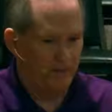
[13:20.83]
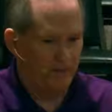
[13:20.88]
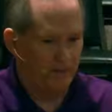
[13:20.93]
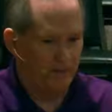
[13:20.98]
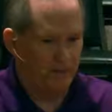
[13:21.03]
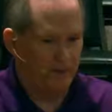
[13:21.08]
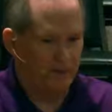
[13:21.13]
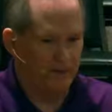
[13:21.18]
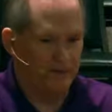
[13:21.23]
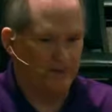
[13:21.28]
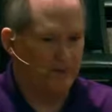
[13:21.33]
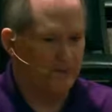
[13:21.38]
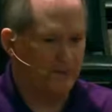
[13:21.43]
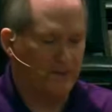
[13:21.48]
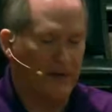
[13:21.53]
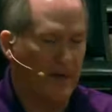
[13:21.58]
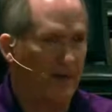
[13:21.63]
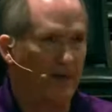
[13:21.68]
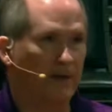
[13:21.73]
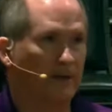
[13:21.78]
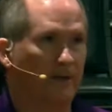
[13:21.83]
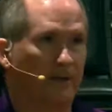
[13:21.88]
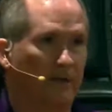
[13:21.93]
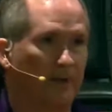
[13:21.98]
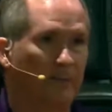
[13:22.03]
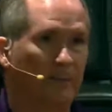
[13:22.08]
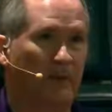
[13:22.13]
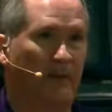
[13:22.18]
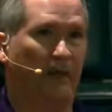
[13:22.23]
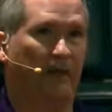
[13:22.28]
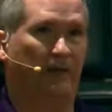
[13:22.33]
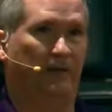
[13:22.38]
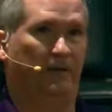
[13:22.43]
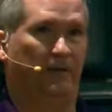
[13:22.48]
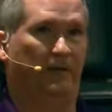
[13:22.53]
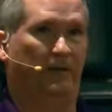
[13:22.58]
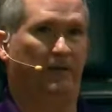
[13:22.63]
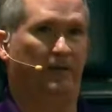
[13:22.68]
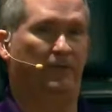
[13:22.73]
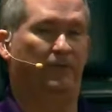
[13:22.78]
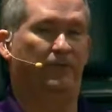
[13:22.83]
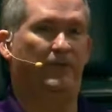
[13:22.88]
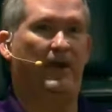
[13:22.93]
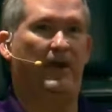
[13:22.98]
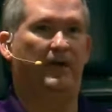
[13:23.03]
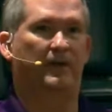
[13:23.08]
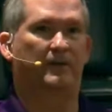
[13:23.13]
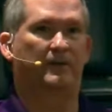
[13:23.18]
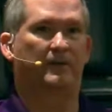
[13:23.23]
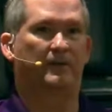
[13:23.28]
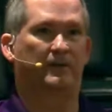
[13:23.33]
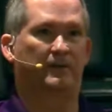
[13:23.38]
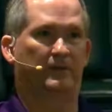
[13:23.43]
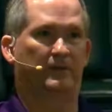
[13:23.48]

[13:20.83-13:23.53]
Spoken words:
it's not eliminate the fact